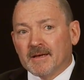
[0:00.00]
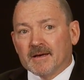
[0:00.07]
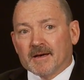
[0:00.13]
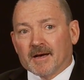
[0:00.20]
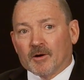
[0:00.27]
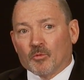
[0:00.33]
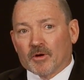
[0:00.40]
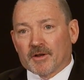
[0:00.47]

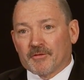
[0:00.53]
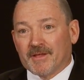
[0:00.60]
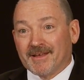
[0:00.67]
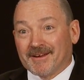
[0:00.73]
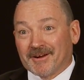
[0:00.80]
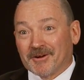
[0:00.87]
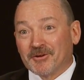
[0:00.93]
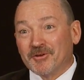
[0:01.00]
I want to
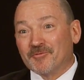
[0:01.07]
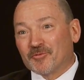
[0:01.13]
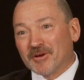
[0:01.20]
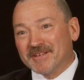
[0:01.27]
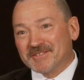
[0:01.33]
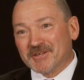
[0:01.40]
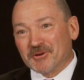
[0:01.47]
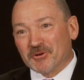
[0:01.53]
thank our good
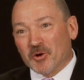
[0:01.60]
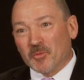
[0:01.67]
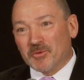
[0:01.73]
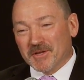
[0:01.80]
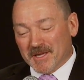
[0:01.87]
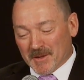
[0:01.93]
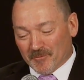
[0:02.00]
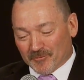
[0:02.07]
friends here at
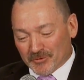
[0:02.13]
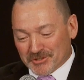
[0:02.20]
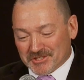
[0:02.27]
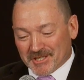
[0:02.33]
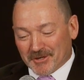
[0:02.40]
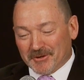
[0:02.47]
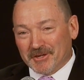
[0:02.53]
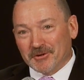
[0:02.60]
OPM for
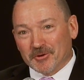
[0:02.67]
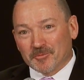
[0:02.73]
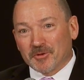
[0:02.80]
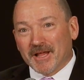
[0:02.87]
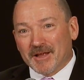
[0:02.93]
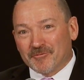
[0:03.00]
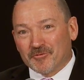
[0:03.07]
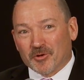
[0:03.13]
sharing your
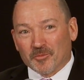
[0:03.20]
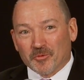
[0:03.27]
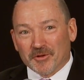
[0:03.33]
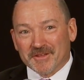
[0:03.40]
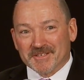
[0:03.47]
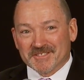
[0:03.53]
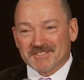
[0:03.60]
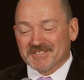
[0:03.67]
platform
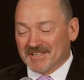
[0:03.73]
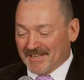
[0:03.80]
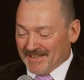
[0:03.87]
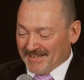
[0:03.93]
with us